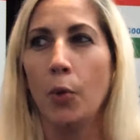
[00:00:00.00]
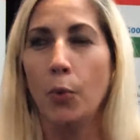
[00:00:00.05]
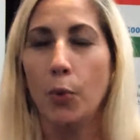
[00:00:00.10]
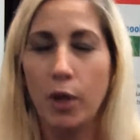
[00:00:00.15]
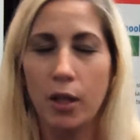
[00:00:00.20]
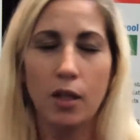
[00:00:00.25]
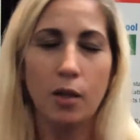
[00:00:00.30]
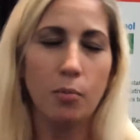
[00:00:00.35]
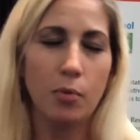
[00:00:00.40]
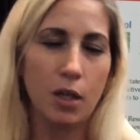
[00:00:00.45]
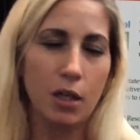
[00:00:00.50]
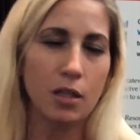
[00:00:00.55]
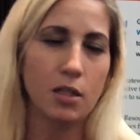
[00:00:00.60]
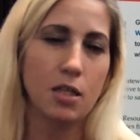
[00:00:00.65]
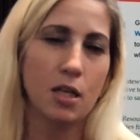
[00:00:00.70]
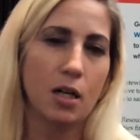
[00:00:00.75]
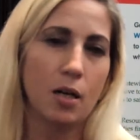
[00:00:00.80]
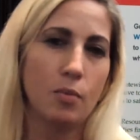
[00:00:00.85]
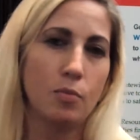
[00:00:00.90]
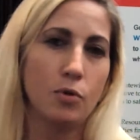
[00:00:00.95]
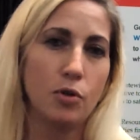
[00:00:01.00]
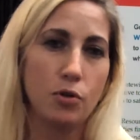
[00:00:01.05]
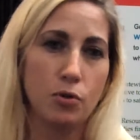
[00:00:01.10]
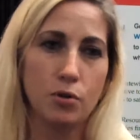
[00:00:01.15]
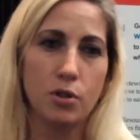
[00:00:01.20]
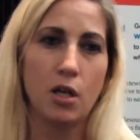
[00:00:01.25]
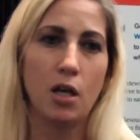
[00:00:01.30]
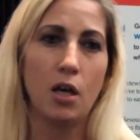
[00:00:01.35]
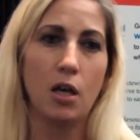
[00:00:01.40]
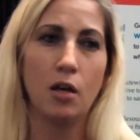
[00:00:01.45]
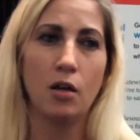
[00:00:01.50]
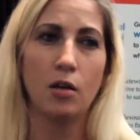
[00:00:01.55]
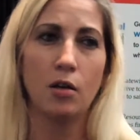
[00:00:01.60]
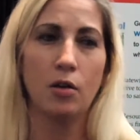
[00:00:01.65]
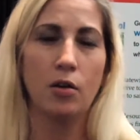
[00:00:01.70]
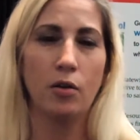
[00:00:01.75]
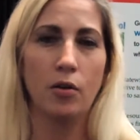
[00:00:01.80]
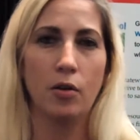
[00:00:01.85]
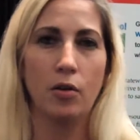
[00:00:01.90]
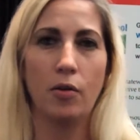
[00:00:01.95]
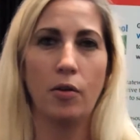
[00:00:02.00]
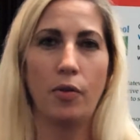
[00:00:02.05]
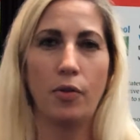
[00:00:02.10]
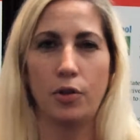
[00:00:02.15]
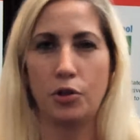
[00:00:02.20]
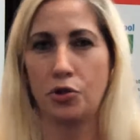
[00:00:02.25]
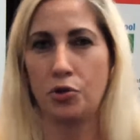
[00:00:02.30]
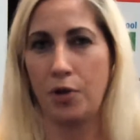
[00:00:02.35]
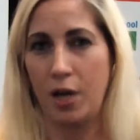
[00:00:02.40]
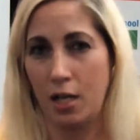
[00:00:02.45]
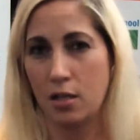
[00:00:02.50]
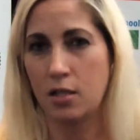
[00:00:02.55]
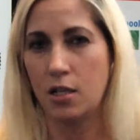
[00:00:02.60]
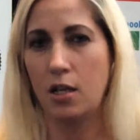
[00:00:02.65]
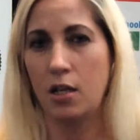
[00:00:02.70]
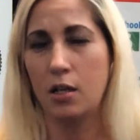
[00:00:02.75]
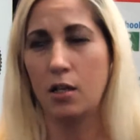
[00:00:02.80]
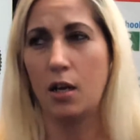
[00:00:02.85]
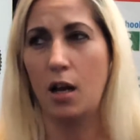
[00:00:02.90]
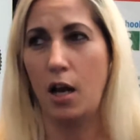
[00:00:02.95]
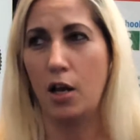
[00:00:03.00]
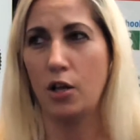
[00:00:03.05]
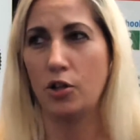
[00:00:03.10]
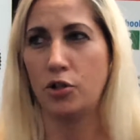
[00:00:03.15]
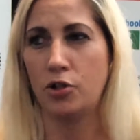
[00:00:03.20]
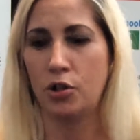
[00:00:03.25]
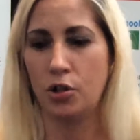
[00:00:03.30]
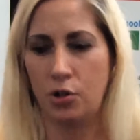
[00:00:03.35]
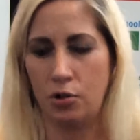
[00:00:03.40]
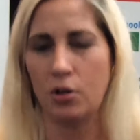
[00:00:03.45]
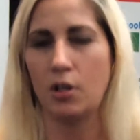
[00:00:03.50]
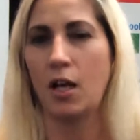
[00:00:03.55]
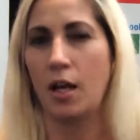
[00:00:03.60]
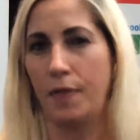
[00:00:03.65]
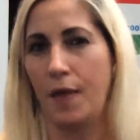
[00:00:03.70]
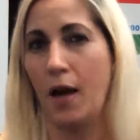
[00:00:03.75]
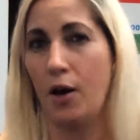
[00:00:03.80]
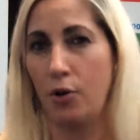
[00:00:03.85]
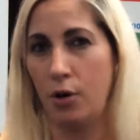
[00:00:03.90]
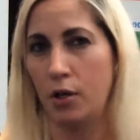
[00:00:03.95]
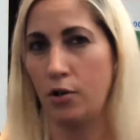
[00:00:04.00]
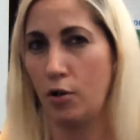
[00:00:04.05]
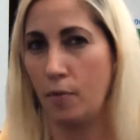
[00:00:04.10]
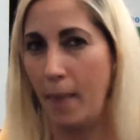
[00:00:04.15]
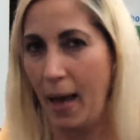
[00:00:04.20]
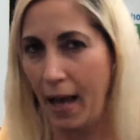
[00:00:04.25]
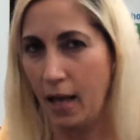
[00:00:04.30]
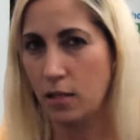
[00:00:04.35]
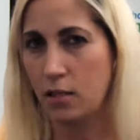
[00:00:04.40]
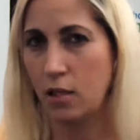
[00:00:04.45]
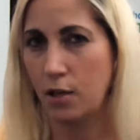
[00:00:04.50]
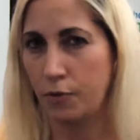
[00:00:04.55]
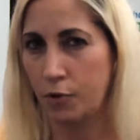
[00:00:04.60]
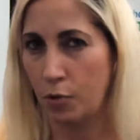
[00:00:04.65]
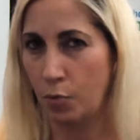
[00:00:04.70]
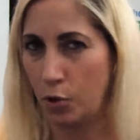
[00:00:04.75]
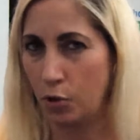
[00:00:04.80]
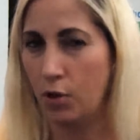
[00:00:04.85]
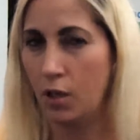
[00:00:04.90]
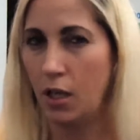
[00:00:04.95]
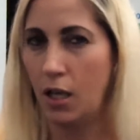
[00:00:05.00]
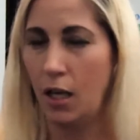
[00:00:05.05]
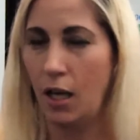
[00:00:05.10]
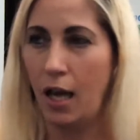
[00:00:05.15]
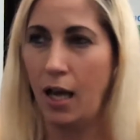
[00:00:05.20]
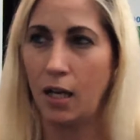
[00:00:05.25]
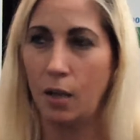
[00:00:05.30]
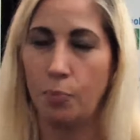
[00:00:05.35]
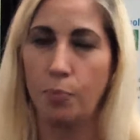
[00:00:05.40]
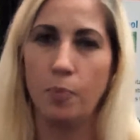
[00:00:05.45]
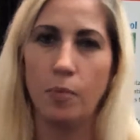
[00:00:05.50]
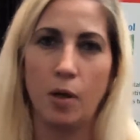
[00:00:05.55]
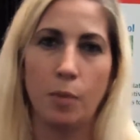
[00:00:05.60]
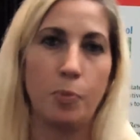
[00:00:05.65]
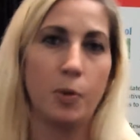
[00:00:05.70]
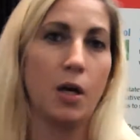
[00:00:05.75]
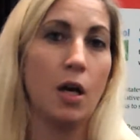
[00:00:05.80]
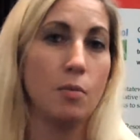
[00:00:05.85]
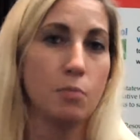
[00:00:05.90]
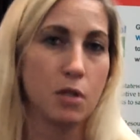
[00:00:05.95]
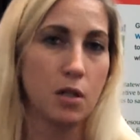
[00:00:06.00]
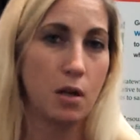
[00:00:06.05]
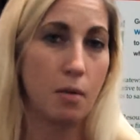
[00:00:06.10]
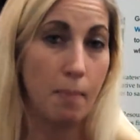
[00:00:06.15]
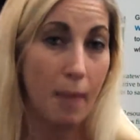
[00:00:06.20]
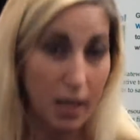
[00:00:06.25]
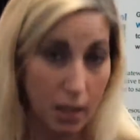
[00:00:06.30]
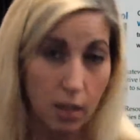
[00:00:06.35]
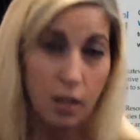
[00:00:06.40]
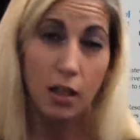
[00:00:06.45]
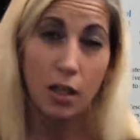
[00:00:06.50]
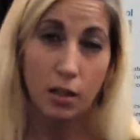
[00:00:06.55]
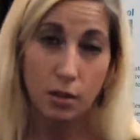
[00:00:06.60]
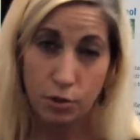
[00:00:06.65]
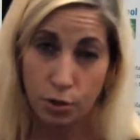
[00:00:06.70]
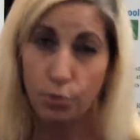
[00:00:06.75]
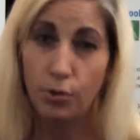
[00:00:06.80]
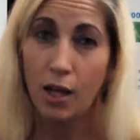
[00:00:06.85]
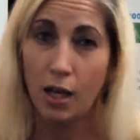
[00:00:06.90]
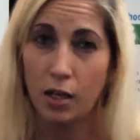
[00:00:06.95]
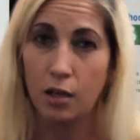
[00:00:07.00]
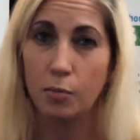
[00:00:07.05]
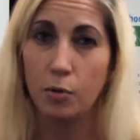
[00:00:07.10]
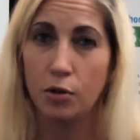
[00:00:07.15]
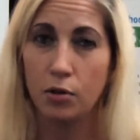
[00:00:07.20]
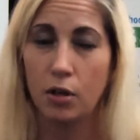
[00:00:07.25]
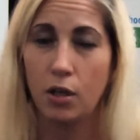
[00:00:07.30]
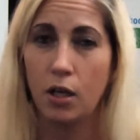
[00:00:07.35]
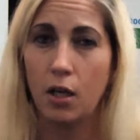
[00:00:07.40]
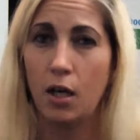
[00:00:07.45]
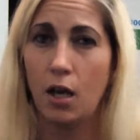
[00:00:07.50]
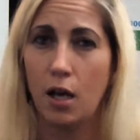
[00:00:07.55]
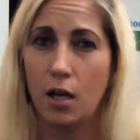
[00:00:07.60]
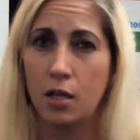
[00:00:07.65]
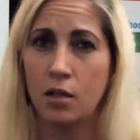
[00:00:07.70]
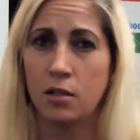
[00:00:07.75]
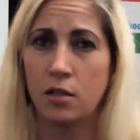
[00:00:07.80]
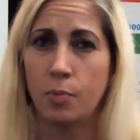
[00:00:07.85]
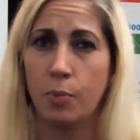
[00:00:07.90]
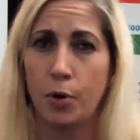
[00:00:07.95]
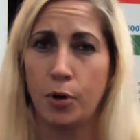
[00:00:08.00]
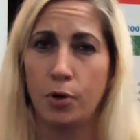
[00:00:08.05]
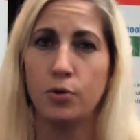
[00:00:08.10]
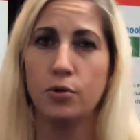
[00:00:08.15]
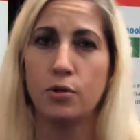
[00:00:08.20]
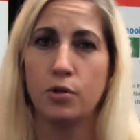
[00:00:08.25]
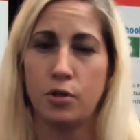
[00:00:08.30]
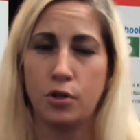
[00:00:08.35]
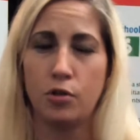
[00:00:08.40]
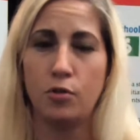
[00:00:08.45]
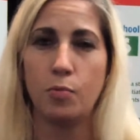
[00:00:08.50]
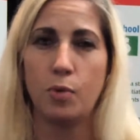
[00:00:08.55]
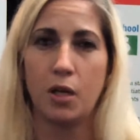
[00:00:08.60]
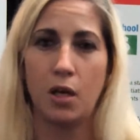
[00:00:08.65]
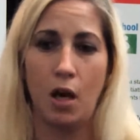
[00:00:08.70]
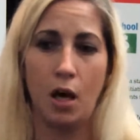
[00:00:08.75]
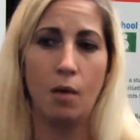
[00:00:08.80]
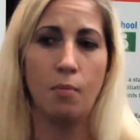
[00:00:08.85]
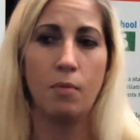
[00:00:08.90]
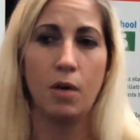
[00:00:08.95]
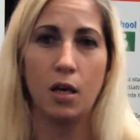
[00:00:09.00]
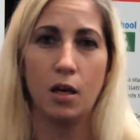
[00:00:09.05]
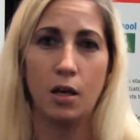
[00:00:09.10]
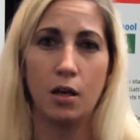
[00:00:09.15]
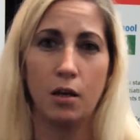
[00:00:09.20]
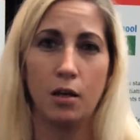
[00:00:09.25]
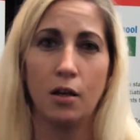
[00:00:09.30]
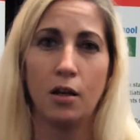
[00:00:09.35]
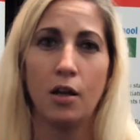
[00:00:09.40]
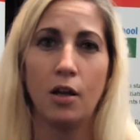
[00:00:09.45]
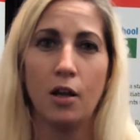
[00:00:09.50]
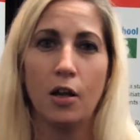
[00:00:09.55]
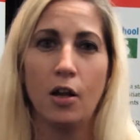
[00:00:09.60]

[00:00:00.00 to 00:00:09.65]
really means that I'm using the transit to create that critical mass of community, and it becomes an amenity to that community as opposed to becoming